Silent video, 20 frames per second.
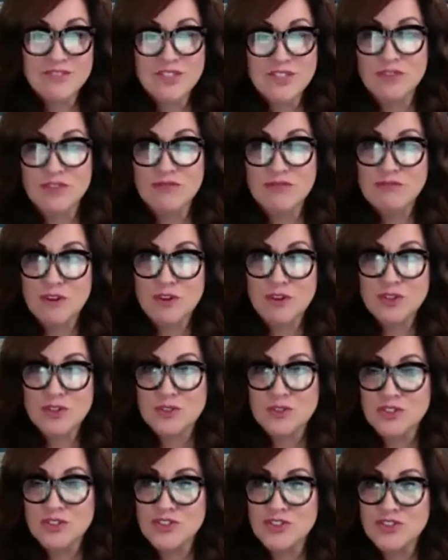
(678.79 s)
So folks
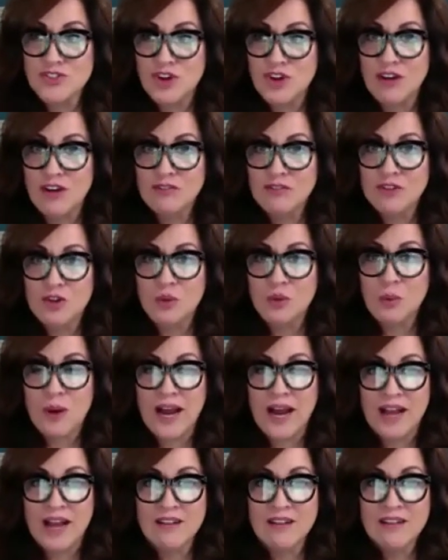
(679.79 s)
will stall for a
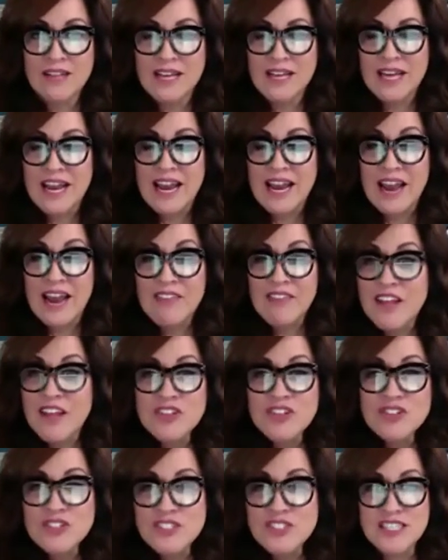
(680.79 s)
while, and
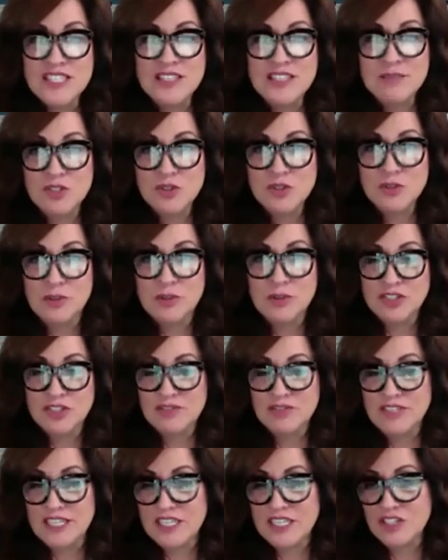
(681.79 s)
then you'll see them do a bunch
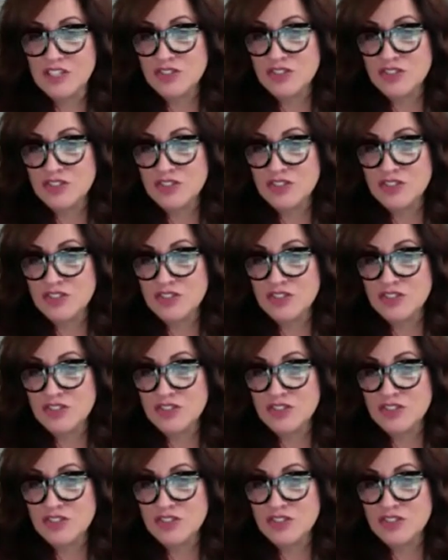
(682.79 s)
of things.